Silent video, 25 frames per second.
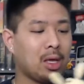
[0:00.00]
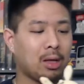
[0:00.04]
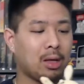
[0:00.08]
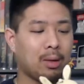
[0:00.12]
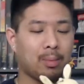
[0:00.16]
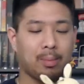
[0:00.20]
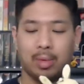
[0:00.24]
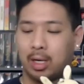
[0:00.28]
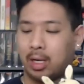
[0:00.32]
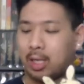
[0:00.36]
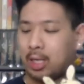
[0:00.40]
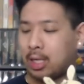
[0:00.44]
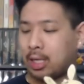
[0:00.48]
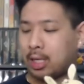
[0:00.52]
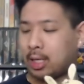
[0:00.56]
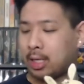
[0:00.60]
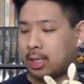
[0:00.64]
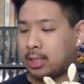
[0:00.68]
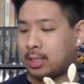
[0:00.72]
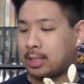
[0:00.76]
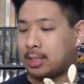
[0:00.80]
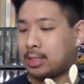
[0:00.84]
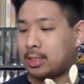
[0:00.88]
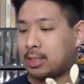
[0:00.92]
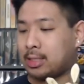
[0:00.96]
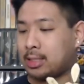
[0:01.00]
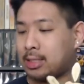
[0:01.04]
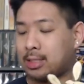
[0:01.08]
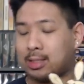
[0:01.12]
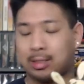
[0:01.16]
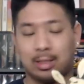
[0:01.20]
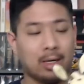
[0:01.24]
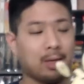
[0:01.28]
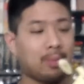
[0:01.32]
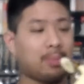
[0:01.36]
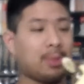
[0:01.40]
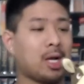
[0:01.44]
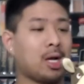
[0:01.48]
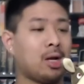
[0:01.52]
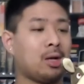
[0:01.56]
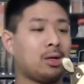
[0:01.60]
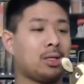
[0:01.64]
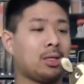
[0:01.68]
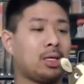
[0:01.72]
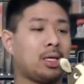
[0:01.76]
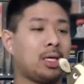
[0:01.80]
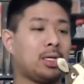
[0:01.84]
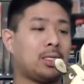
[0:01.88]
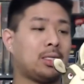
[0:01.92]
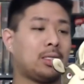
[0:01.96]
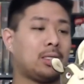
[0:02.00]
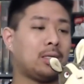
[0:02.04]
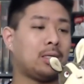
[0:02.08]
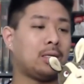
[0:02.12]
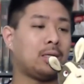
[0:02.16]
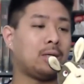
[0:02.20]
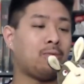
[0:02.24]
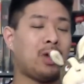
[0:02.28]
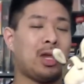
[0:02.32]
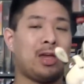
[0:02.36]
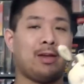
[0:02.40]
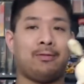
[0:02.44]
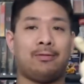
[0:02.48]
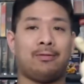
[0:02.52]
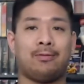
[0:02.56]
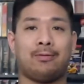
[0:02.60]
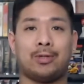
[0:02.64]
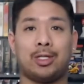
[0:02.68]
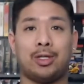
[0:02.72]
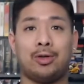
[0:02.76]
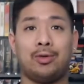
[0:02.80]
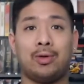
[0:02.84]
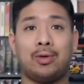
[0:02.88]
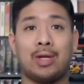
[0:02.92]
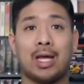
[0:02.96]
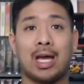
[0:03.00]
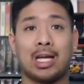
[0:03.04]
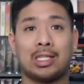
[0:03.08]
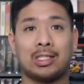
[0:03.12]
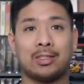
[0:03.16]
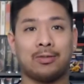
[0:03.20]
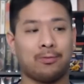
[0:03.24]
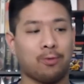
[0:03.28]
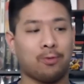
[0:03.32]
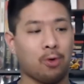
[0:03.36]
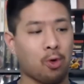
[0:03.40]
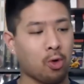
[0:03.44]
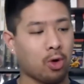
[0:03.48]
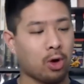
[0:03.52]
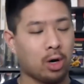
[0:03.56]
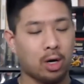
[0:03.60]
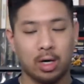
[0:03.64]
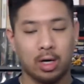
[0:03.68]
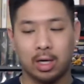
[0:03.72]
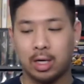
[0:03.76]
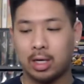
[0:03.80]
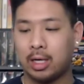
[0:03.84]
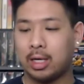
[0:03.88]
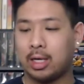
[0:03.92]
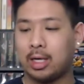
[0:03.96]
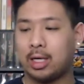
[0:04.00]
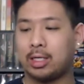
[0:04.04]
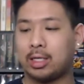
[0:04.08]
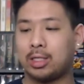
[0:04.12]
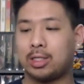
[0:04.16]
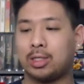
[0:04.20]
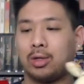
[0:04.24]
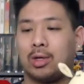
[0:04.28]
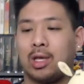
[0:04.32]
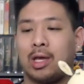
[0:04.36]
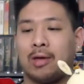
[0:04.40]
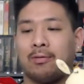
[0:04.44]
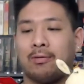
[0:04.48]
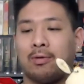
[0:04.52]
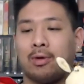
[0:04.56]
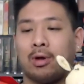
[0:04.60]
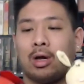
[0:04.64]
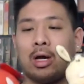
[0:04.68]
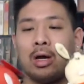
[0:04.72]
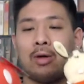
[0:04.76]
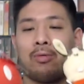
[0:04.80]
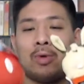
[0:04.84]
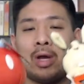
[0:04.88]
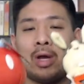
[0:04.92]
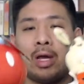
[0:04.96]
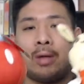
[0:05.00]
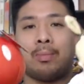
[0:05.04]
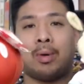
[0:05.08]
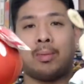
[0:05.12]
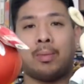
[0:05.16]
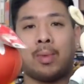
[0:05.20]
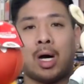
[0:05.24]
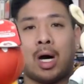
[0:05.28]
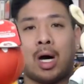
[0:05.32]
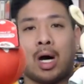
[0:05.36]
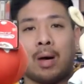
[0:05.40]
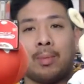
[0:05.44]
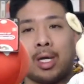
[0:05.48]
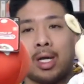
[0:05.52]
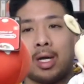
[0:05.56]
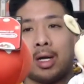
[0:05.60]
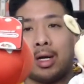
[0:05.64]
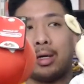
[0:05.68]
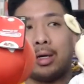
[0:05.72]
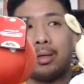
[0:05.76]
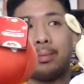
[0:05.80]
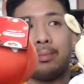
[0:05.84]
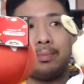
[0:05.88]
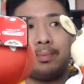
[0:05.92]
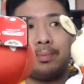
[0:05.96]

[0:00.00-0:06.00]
but this is apparently wave 2-4. So you have a red bomb here.